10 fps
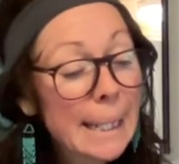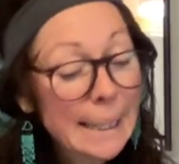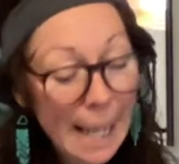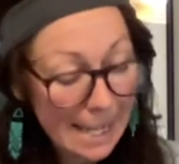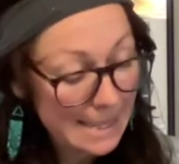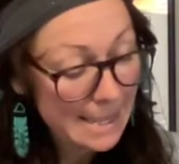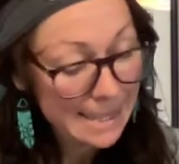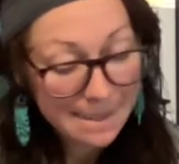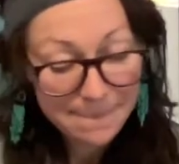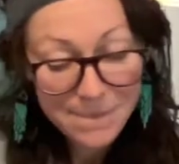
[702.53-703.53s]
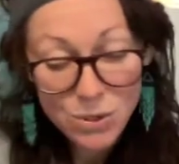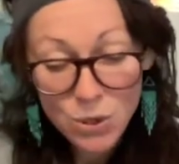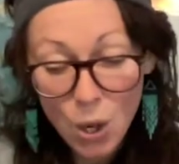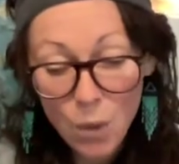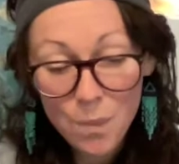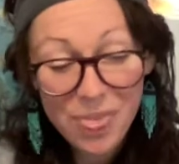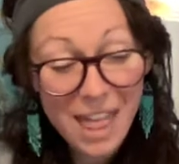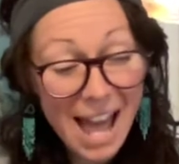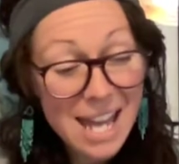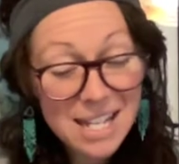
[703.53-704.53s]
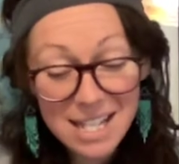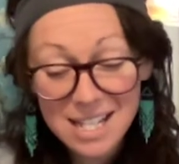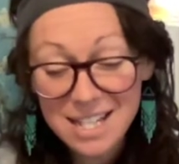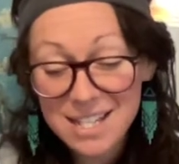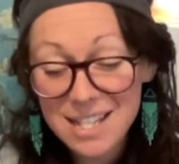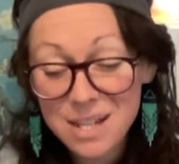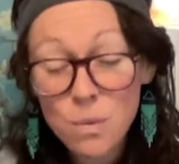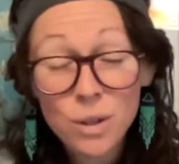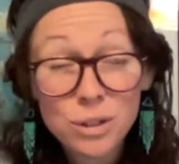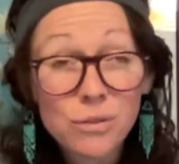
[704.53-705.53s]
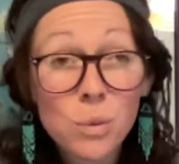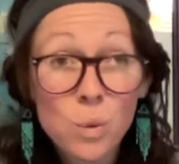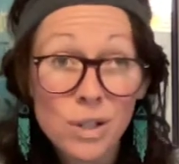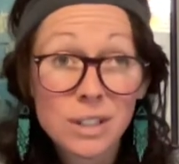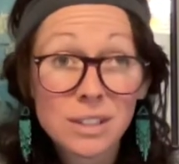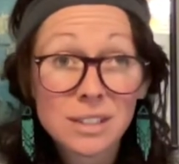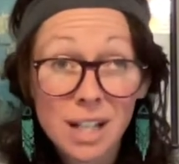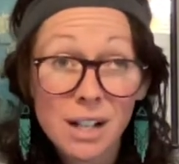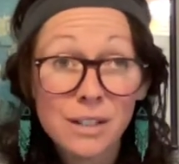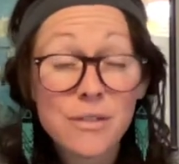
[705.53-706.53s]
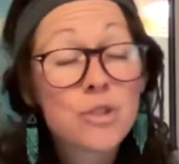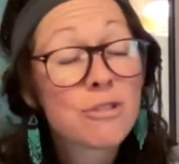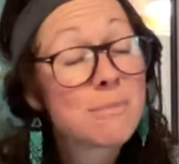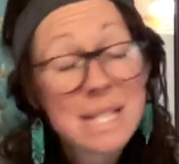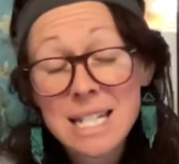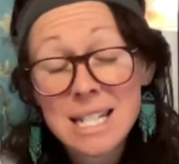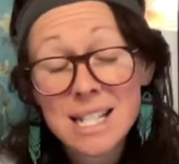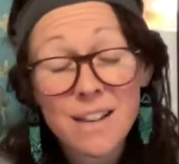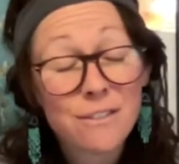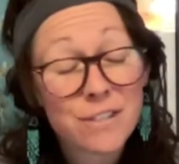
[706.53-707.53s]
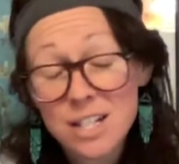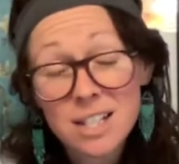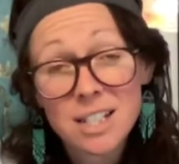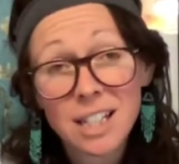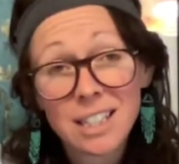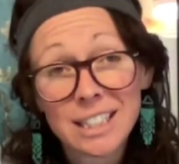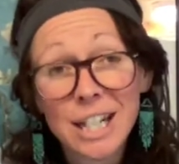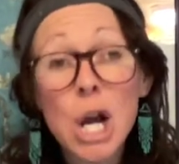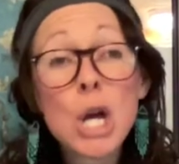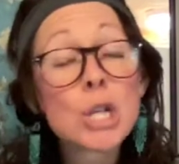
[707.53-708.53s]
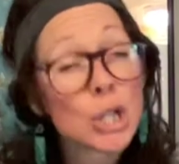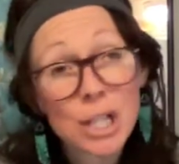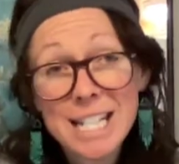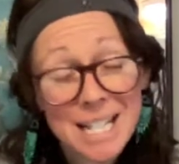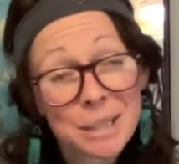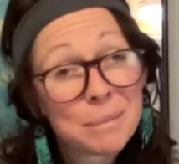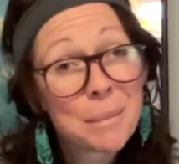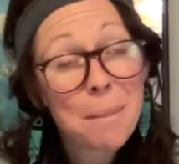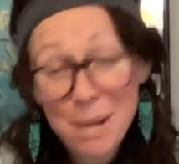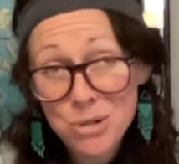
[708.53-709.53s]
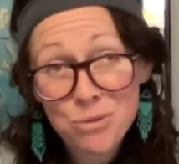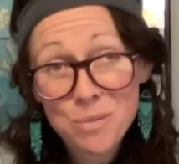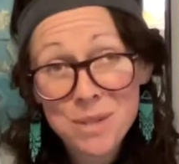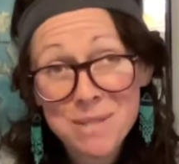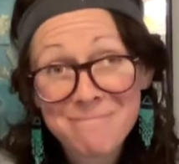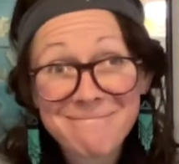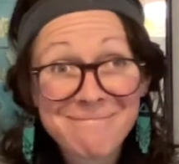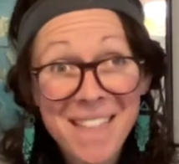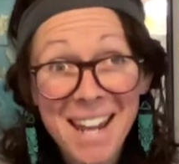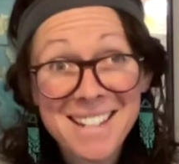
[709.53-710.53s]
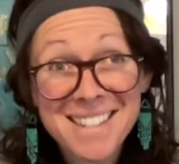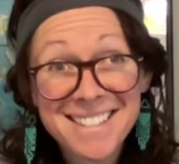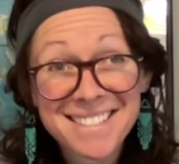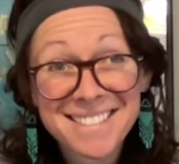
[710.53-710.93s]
Yes, so that is the wonderful world of Trametes versicolor turkey tail mushrooms. Thanks.